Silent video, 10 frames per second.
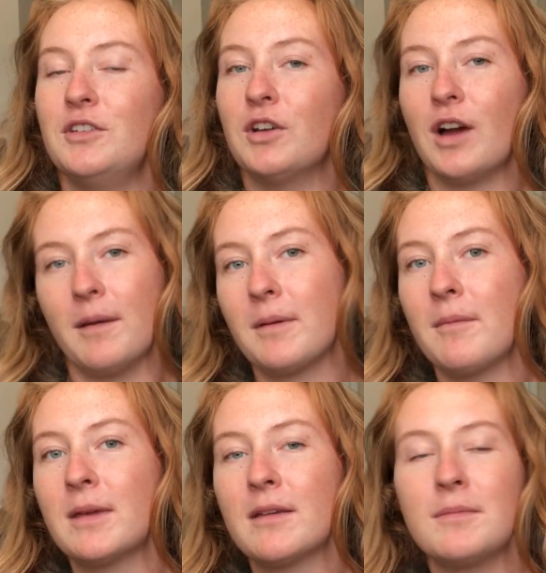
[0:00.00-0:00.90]
your
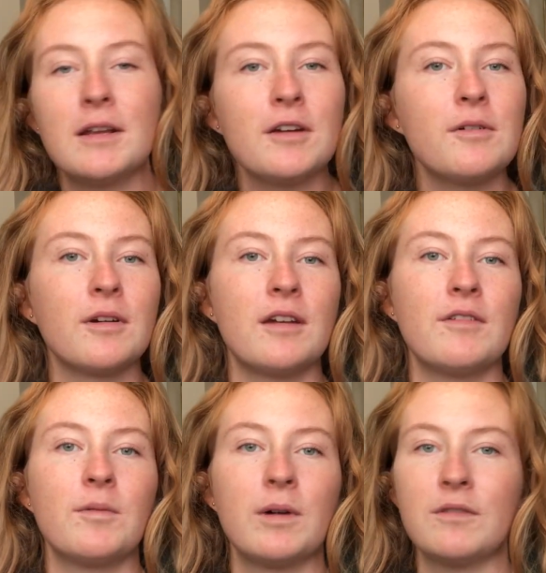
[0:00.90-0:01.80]
upcoming Camino, or
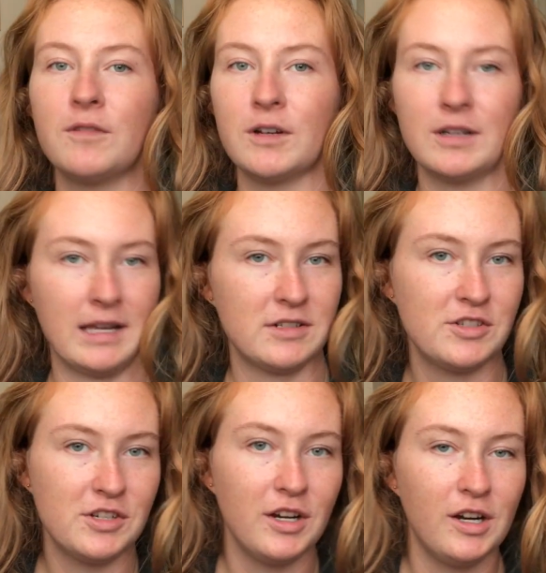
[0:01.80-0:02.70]
even one for
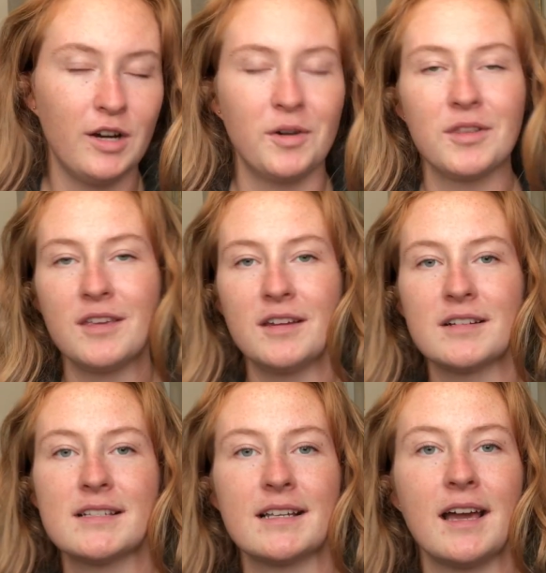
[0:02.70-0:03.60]
next year or the
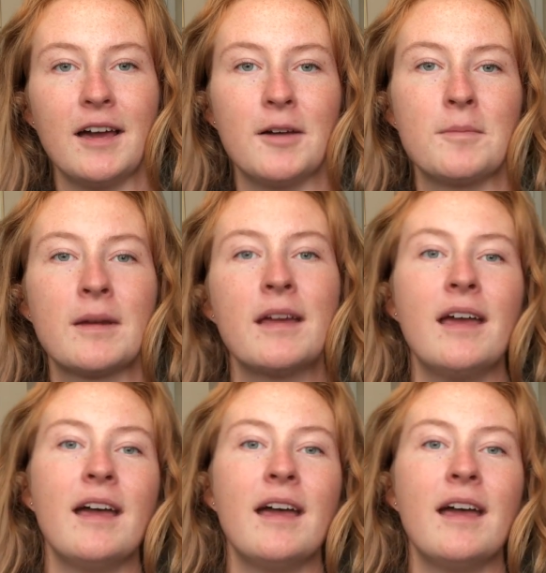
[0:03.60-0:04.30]
years to come.